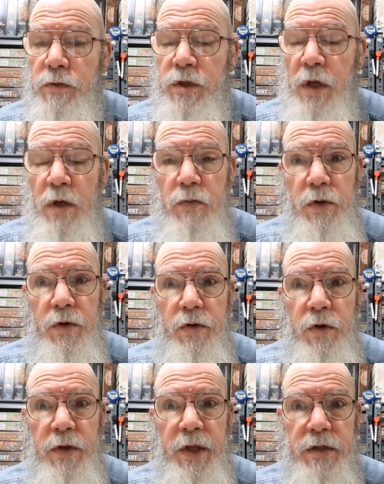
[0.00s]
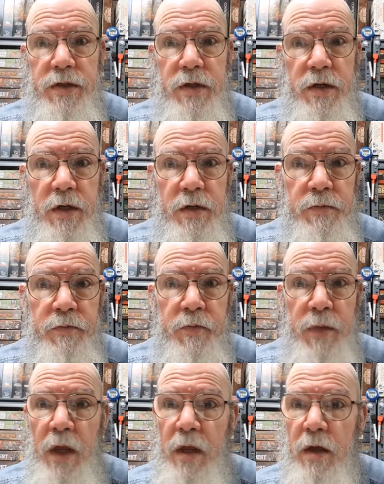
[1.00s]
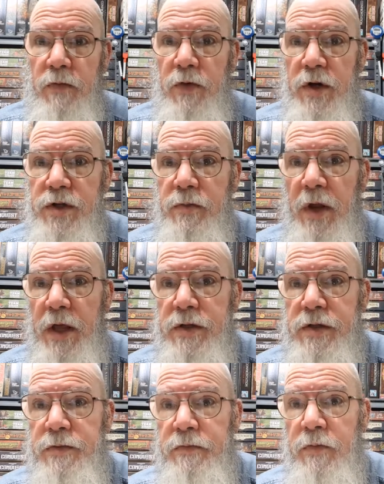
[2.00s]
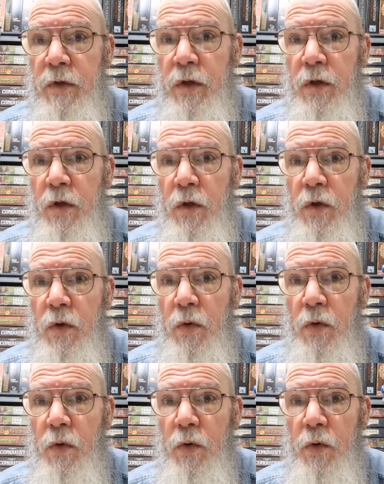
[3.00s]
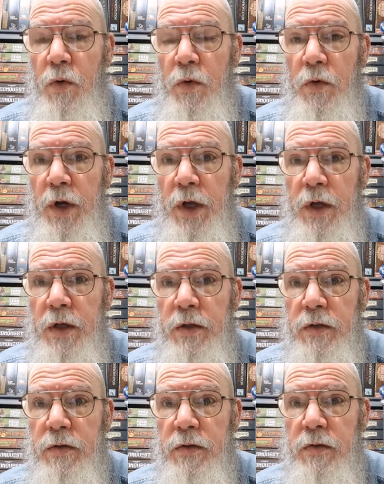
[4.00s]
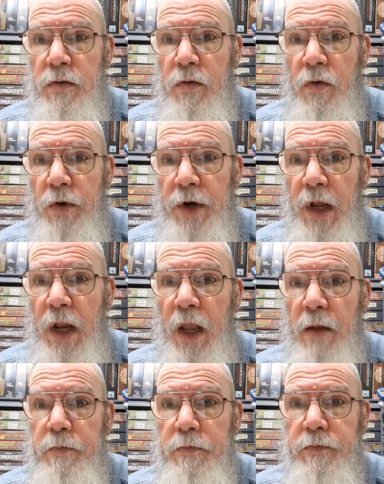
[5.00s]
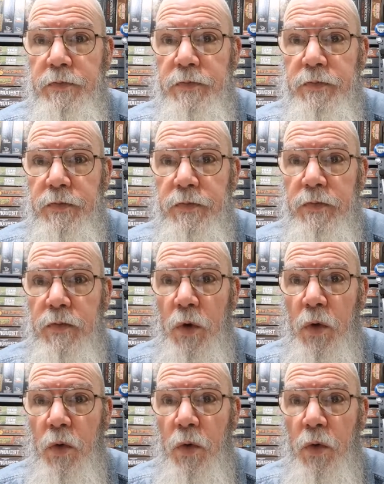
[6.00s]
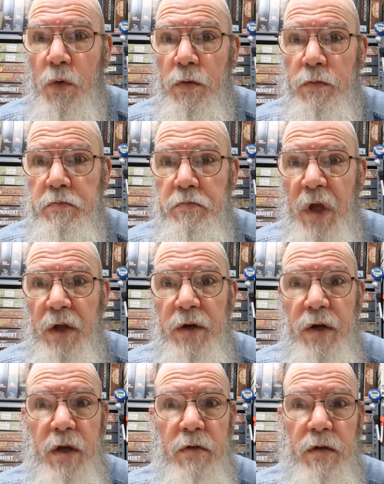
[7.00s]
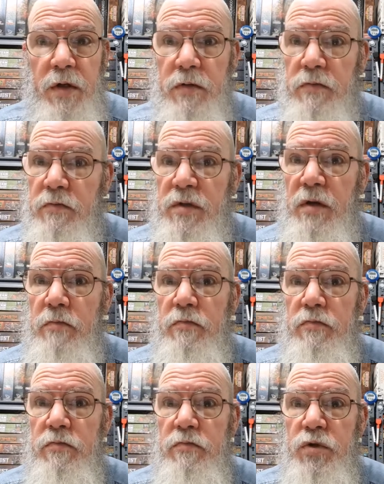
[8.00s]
So whether or not that's at a friend's place or at a club or, I don't know, some